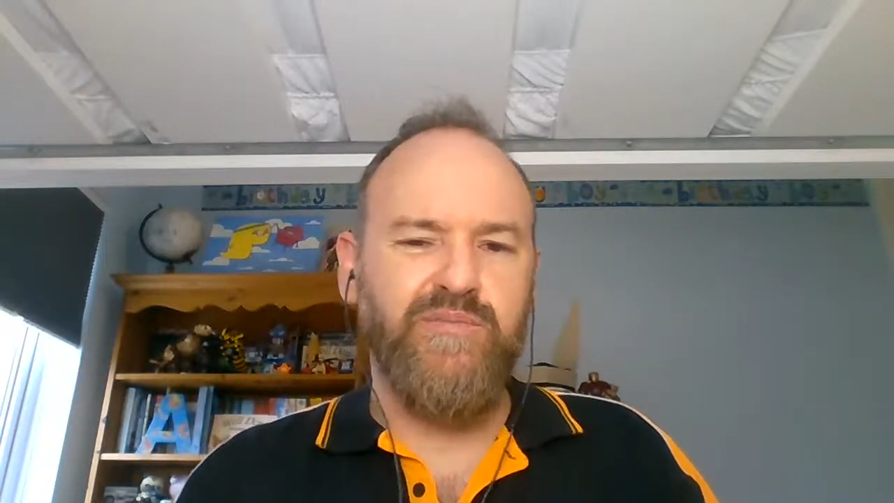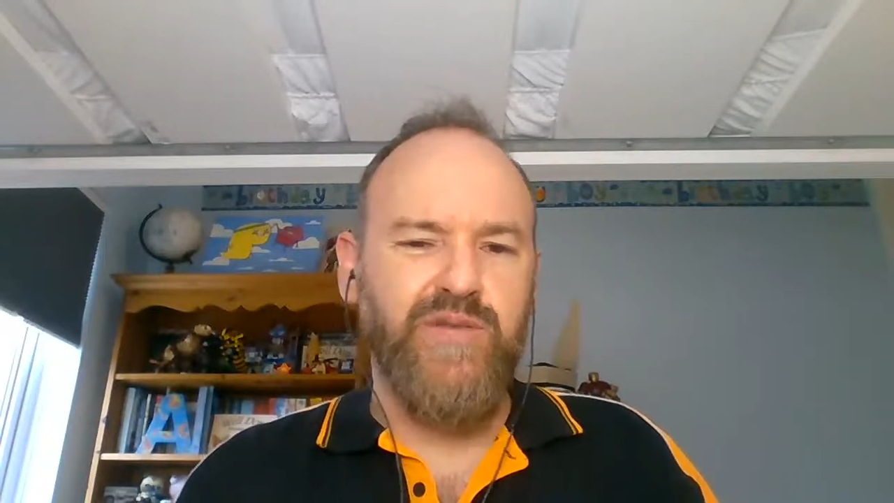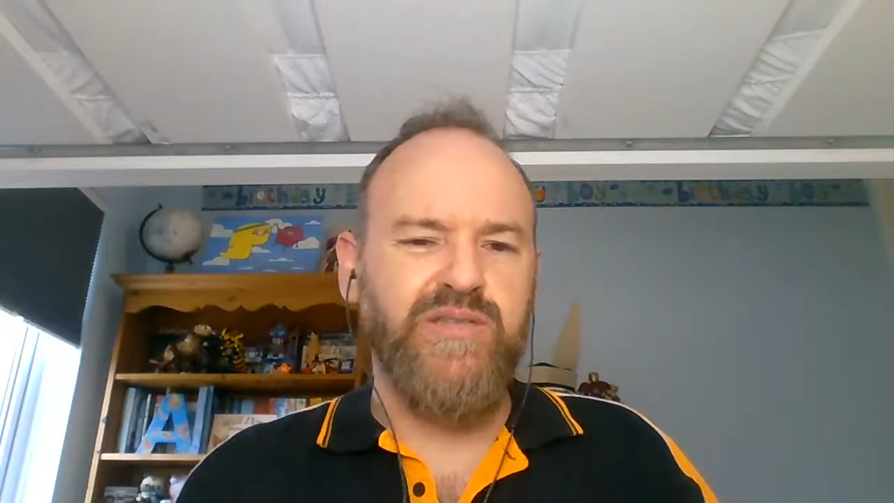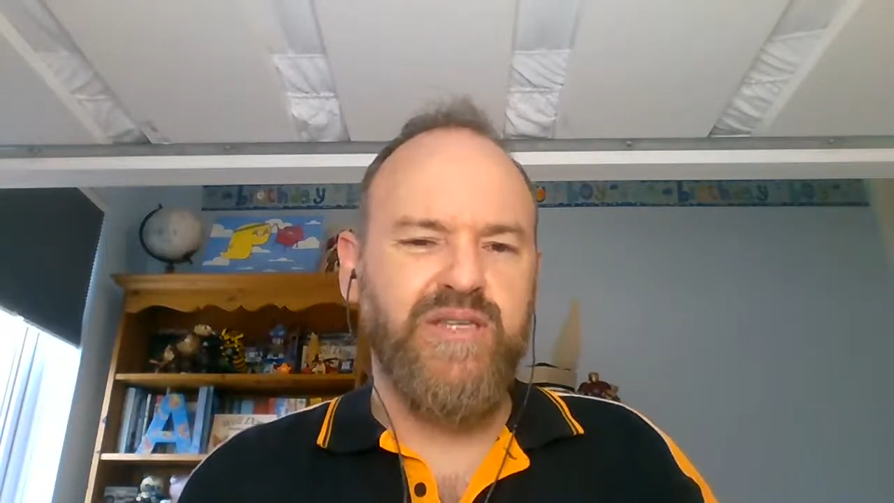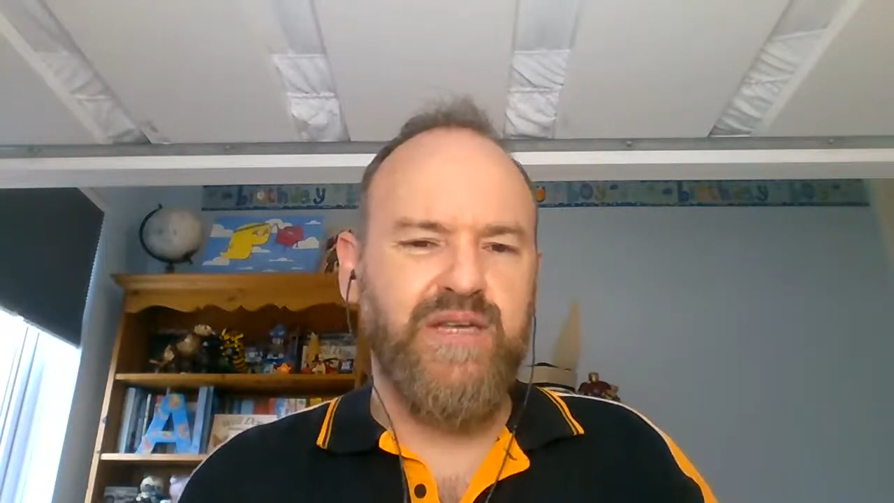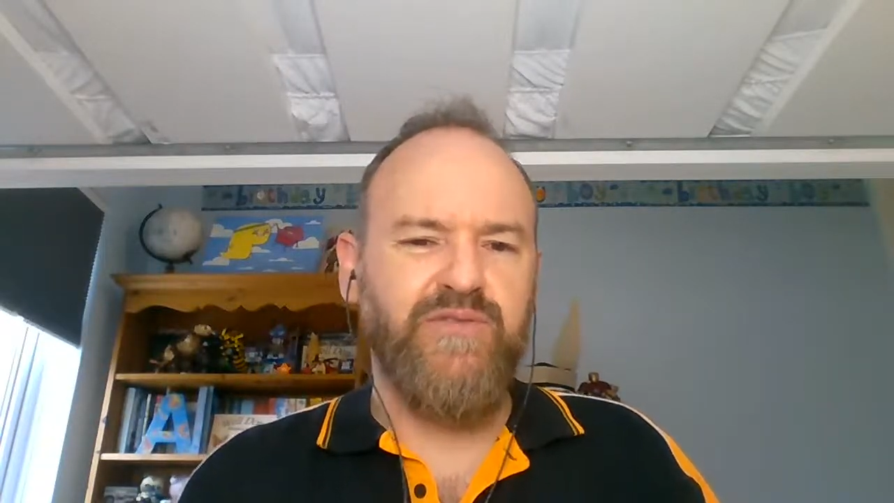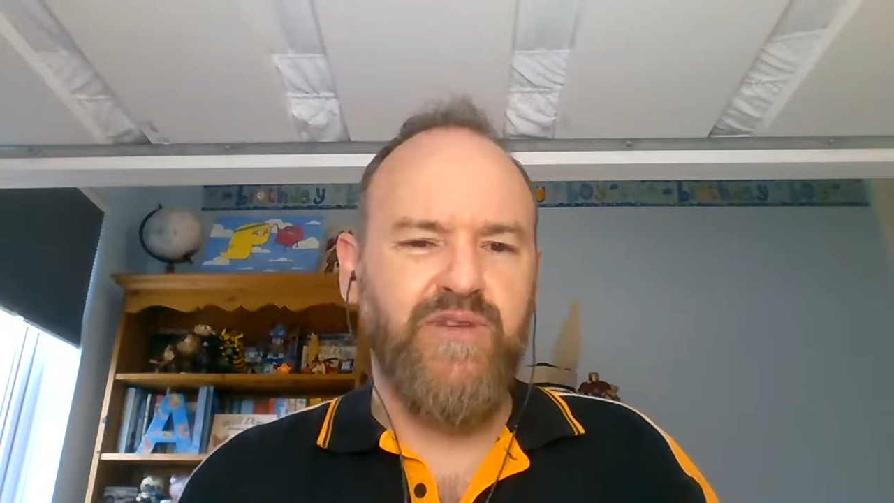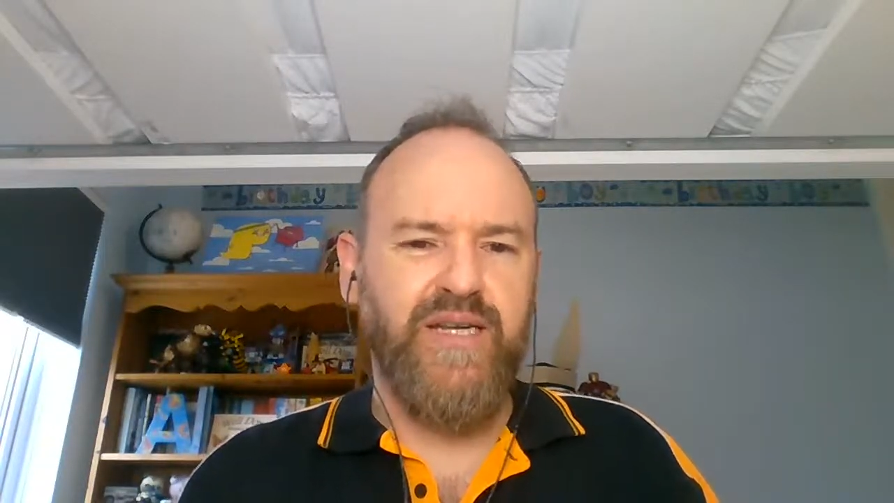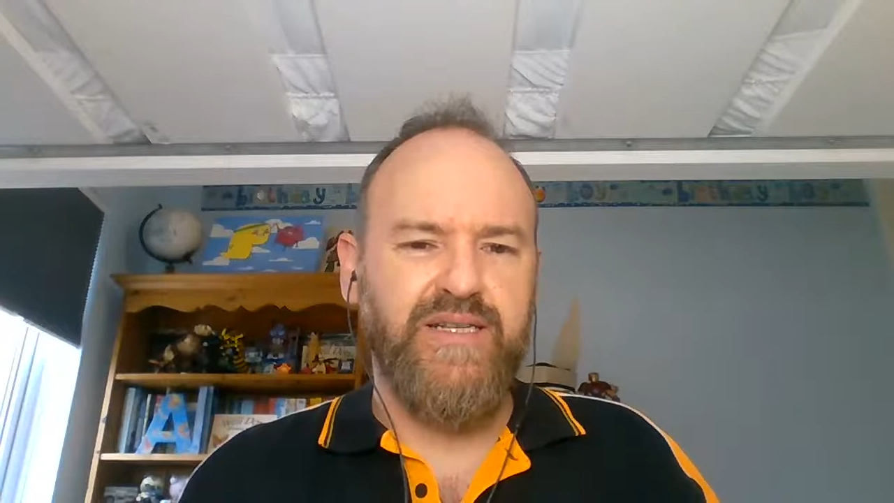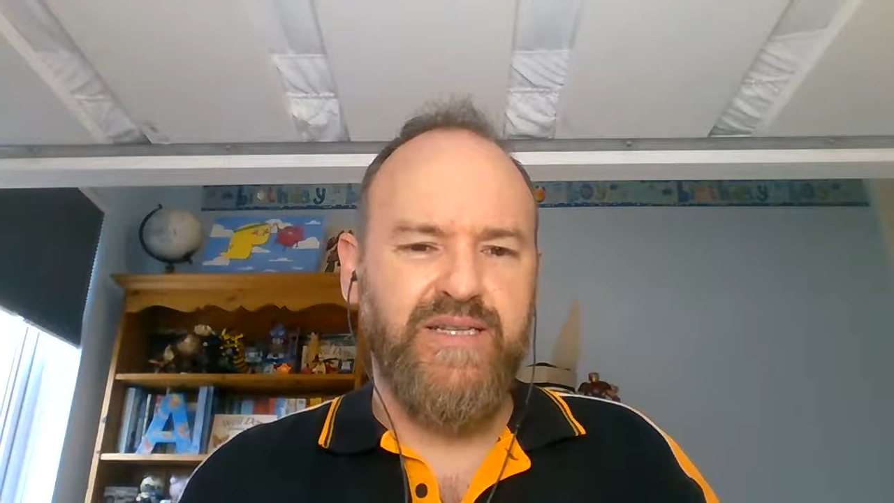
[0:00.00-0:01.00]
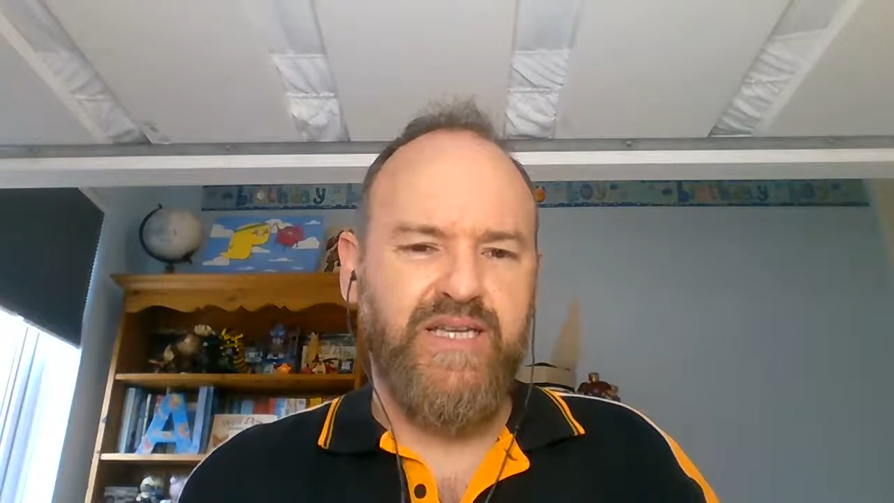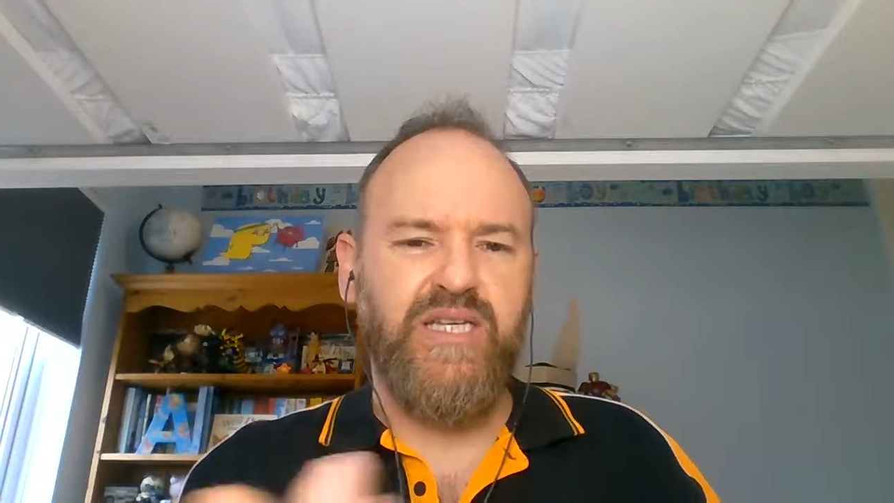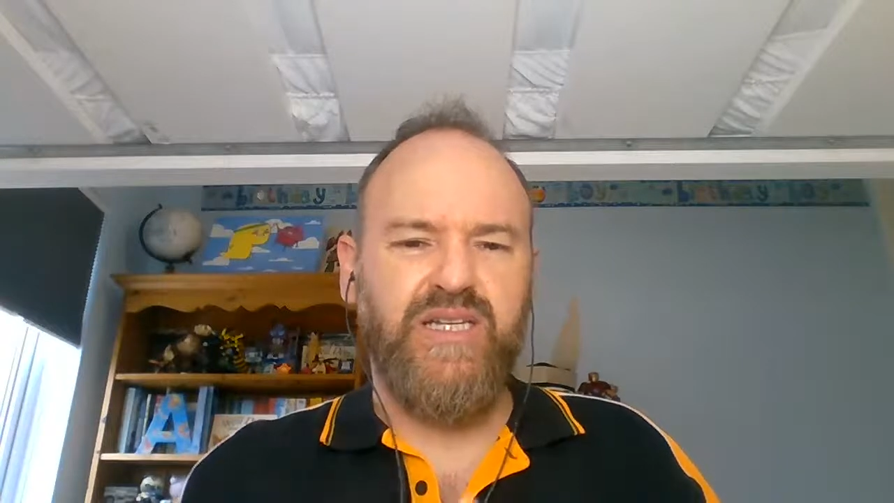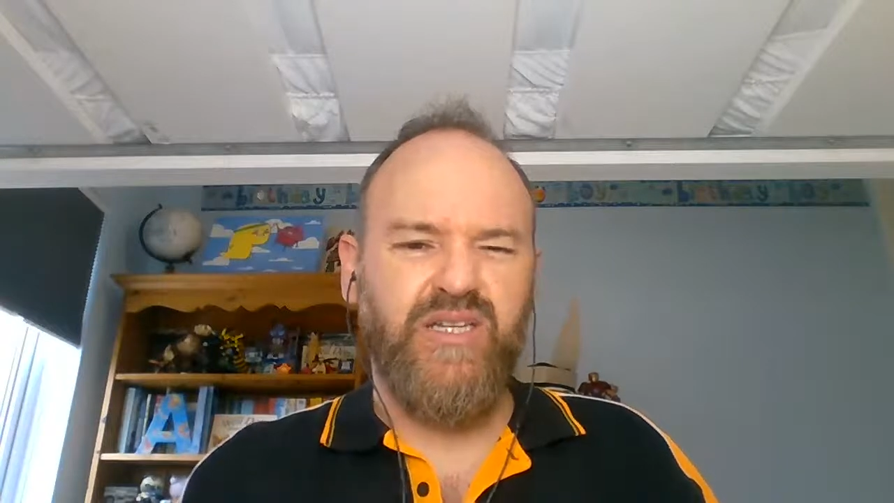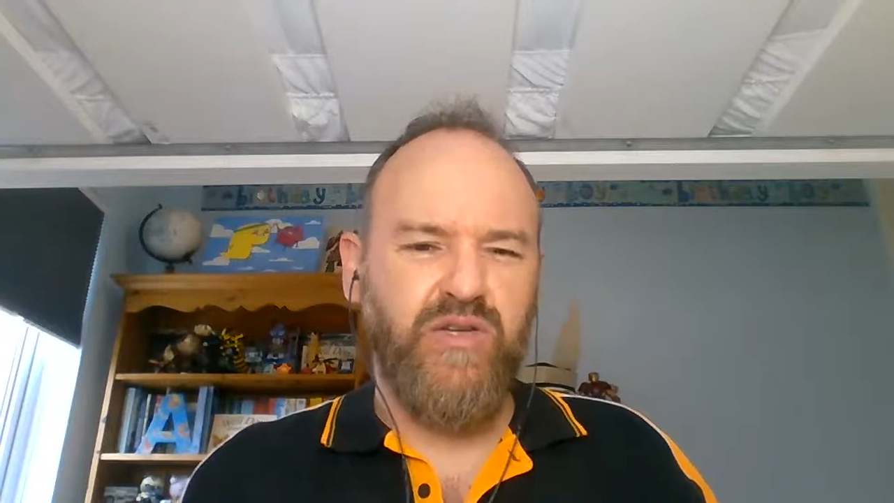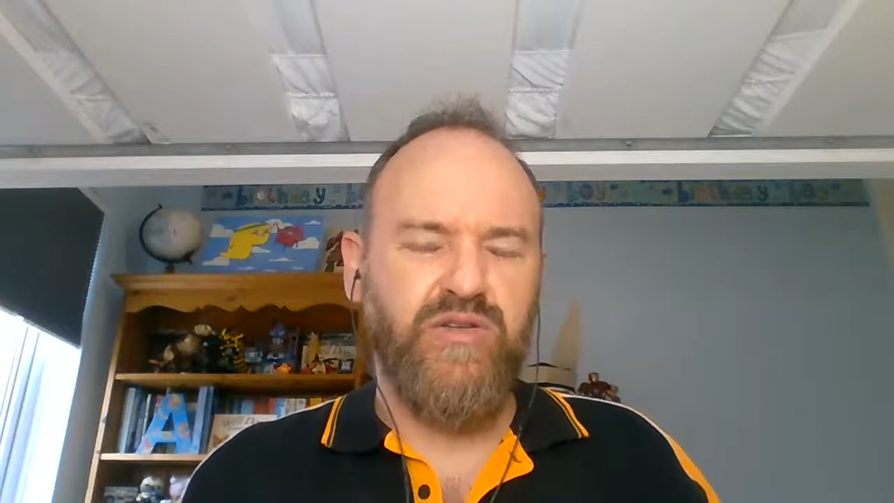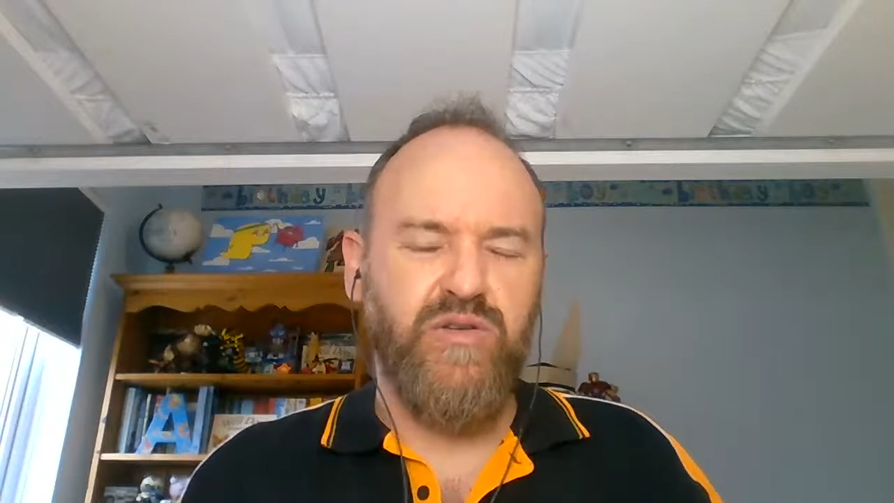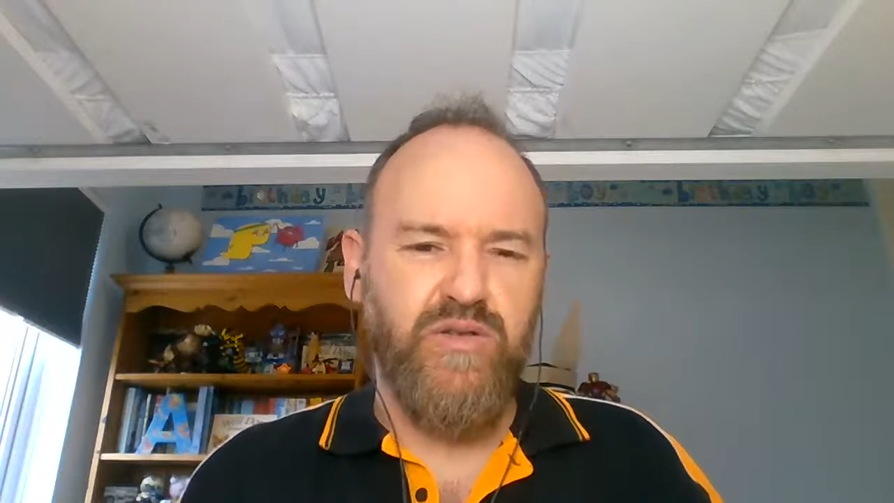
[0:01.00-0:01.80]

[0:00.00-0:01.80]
most of that funding is actually going to go to